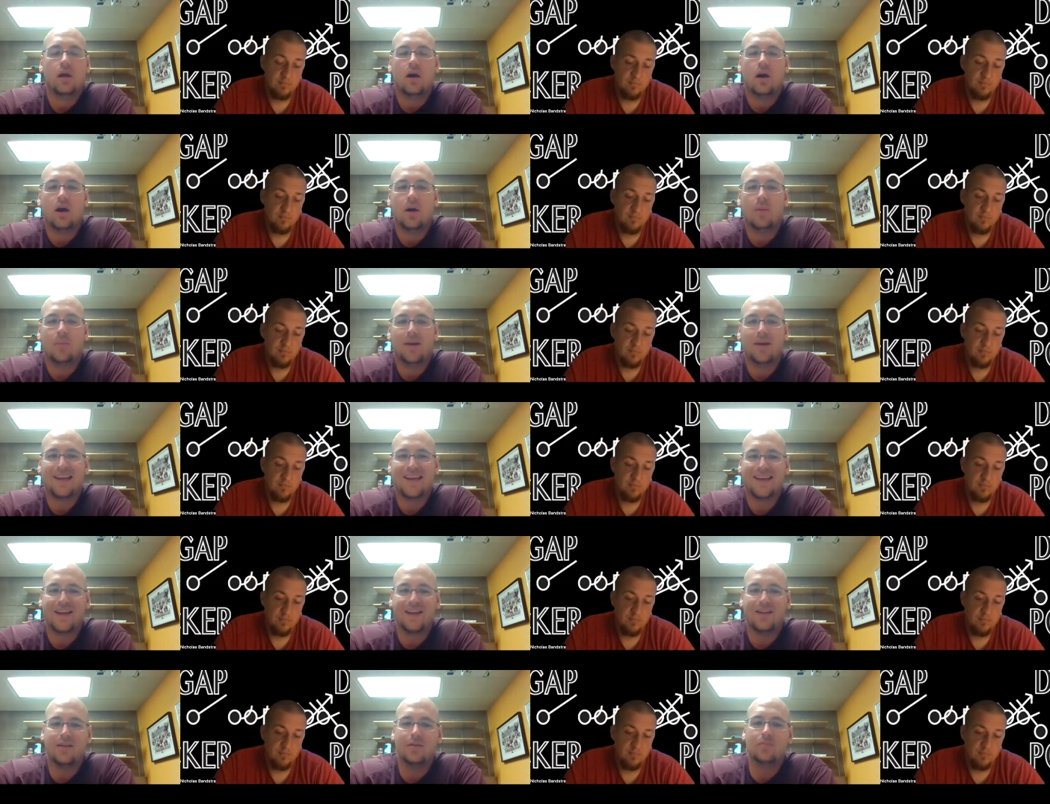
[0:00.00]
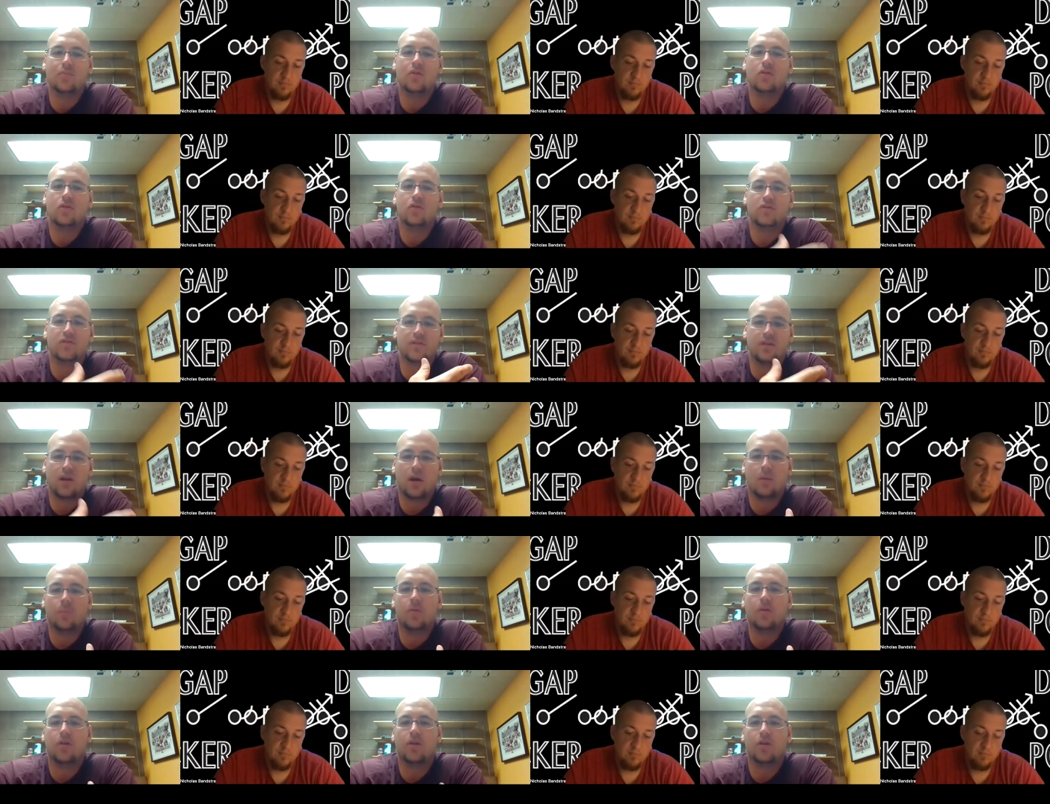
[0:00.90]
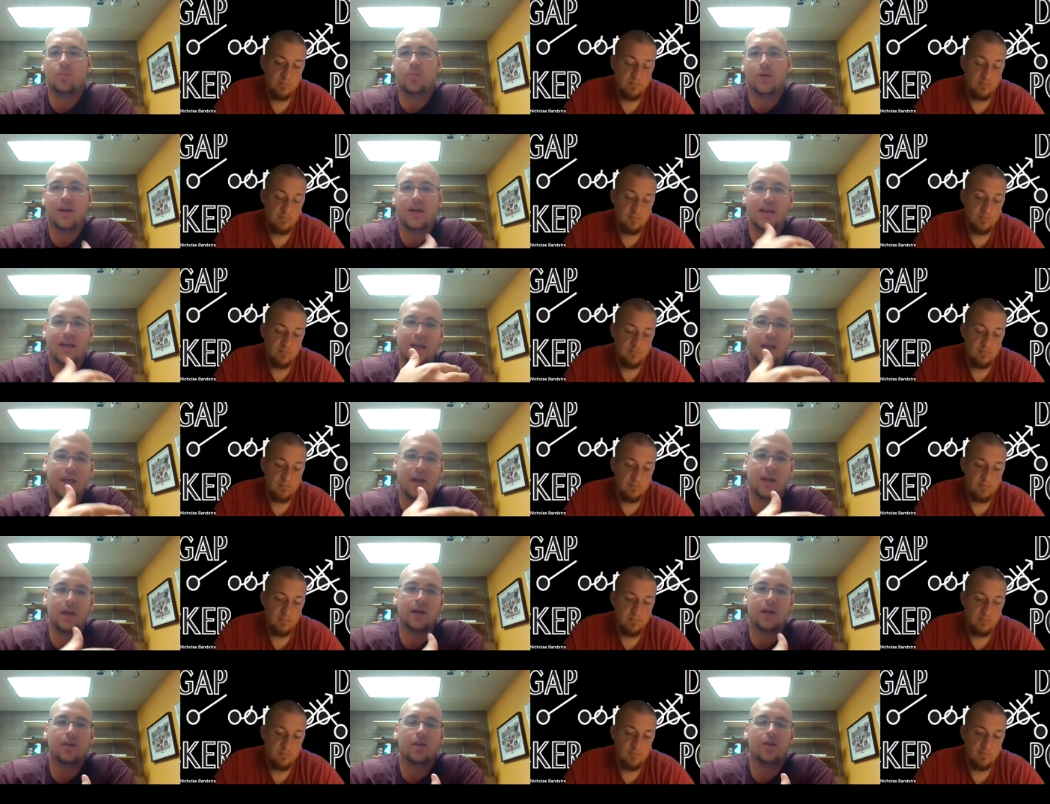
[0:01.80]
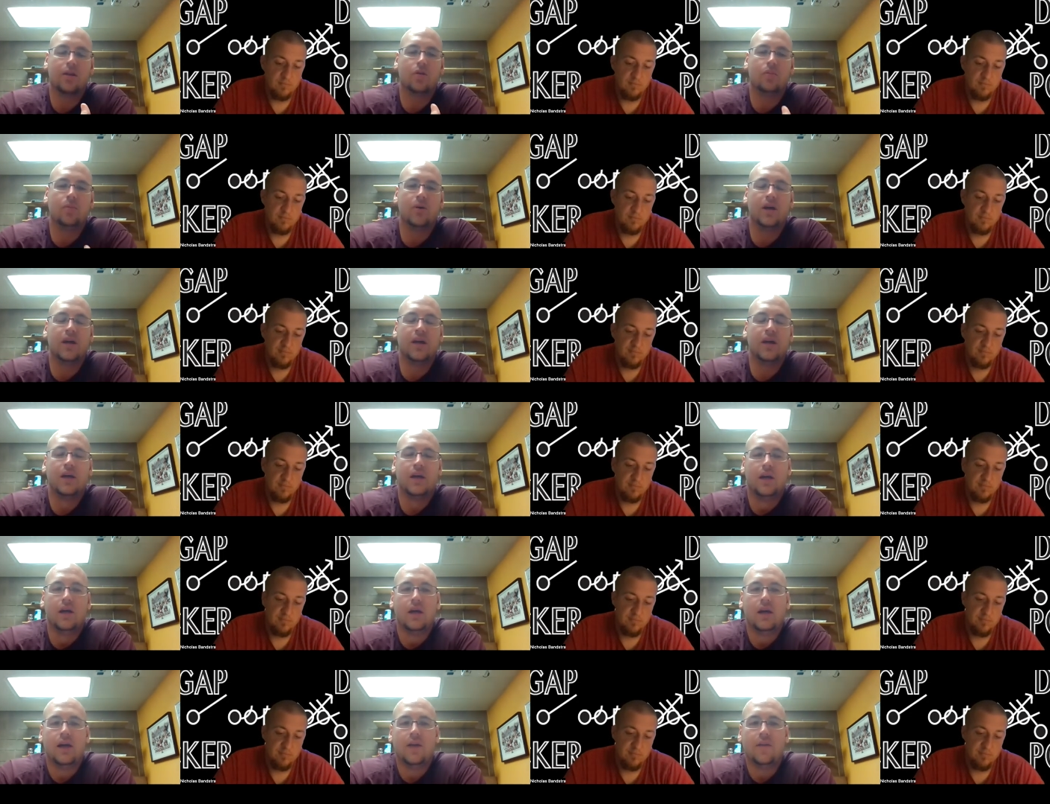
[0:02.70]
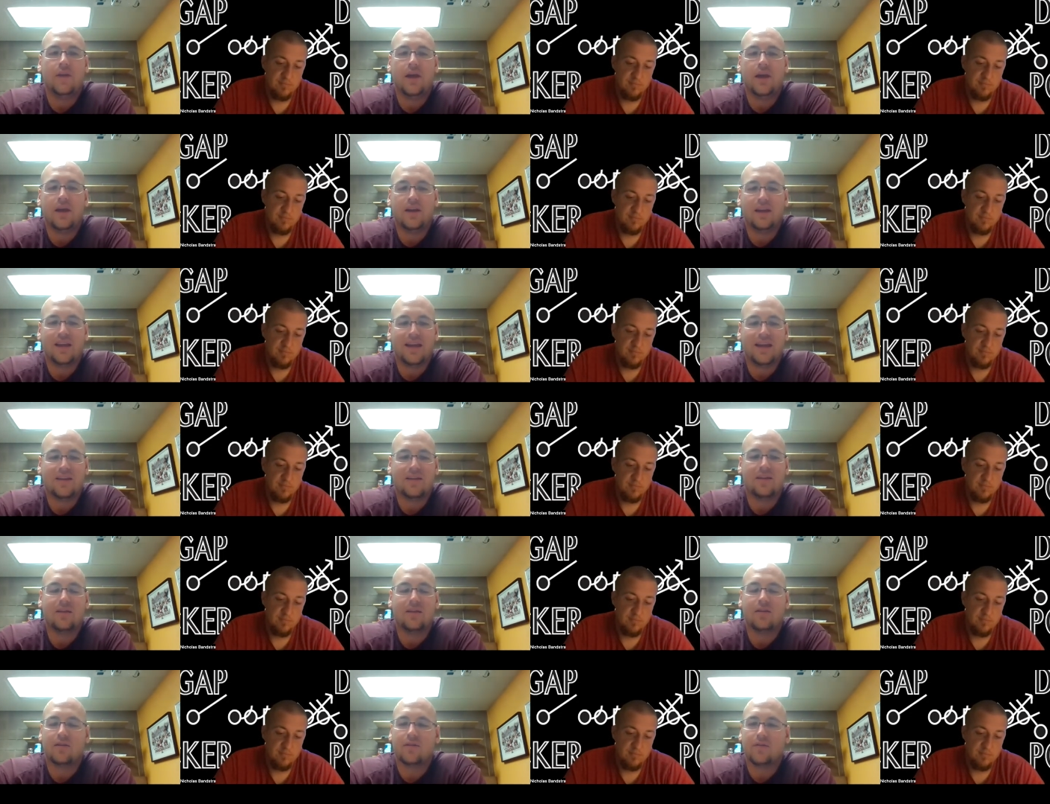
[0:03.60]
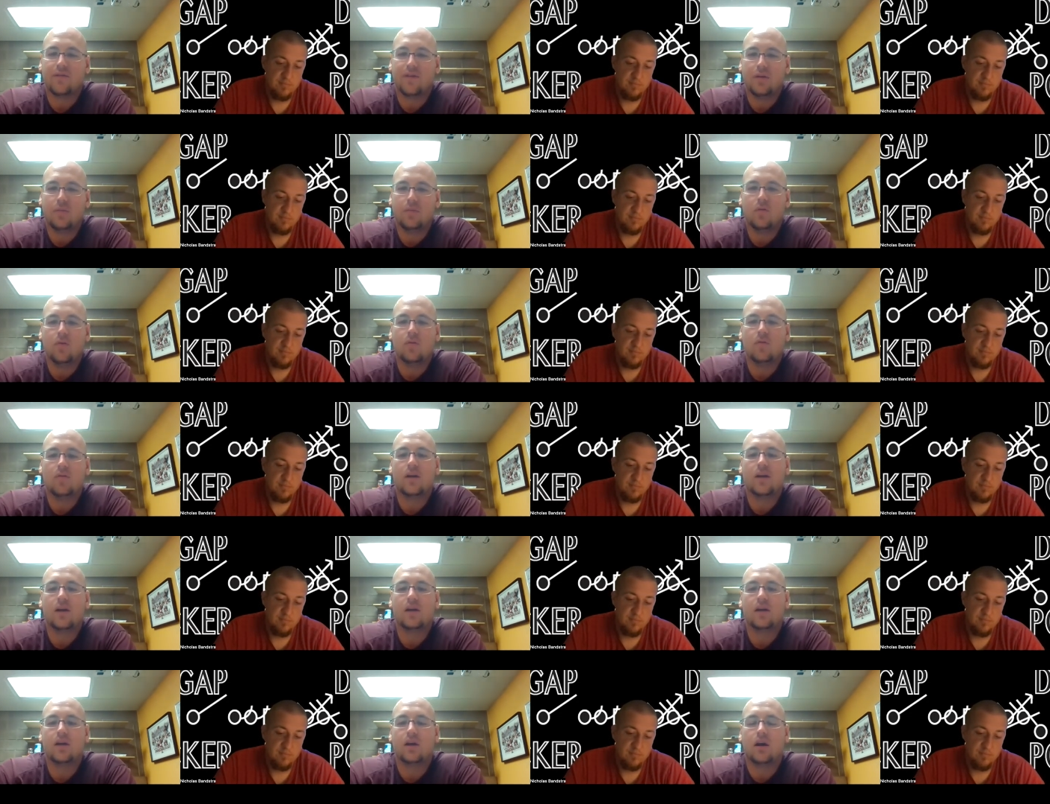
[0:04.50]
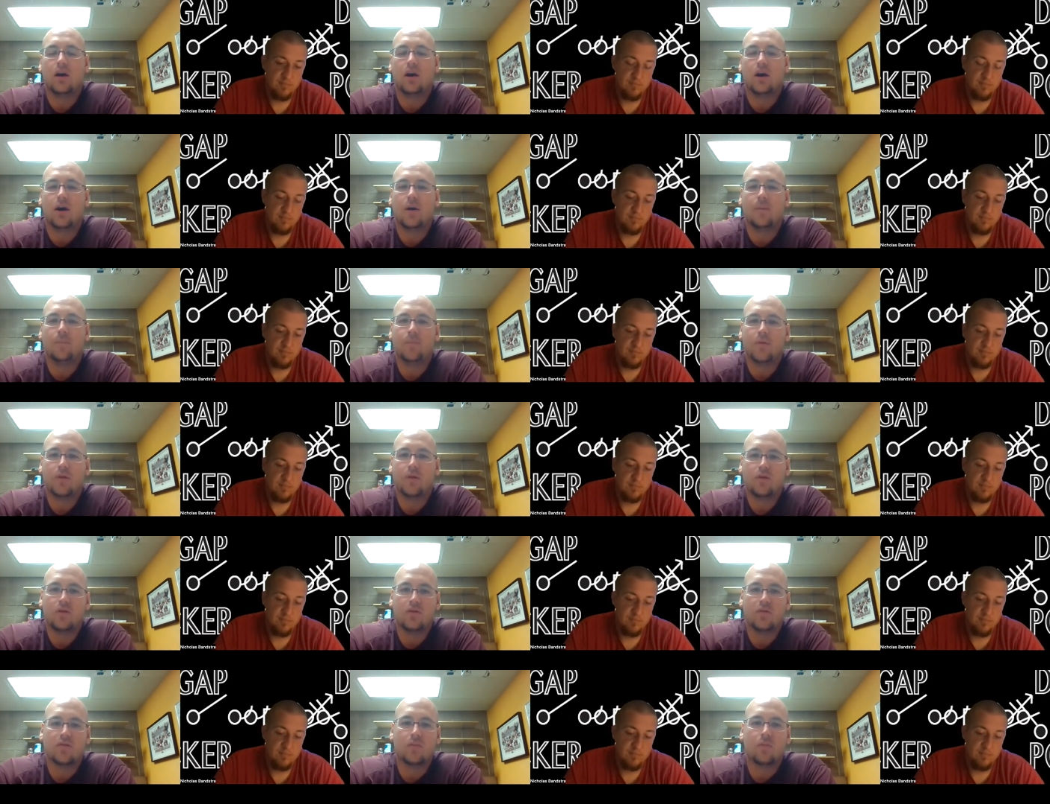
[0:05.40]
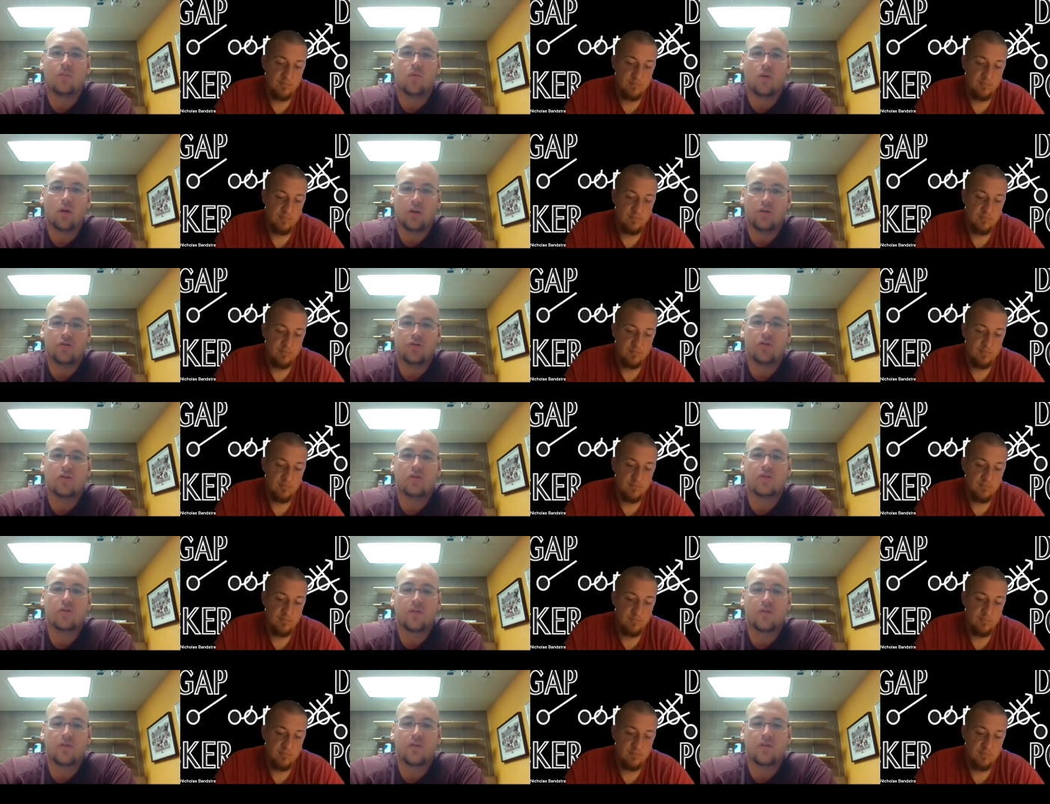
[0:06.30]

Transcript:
Speaker 1: um, and getting them loosened up a little bit, hitting a little bit, and then getting their feet moving, um, doing some run drills